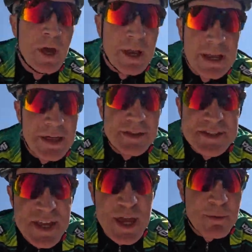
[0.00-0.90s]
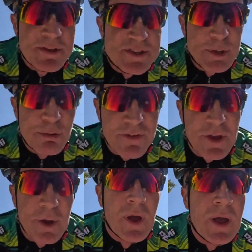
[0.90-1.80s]
Now the same on
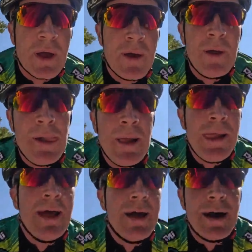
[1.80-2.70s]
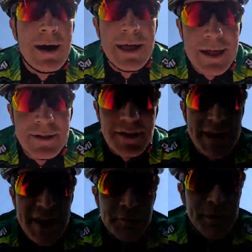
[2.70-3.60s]
Superview, held at the
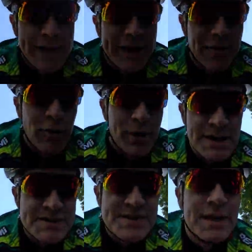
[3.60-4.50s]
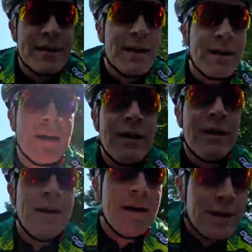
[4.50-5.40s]
end of my aero bars.
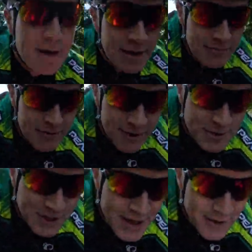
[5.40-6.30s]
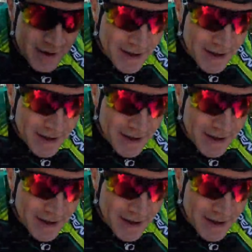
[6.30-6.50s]
Hold it out.